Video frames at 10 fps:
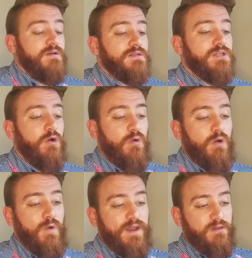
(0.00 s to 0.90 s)
So
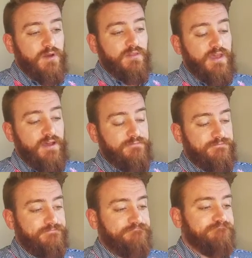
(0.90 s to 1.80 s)
a way to look at that,
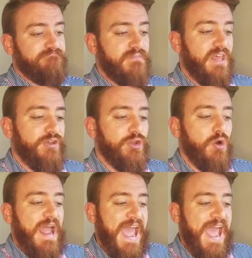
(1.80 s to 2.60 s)
your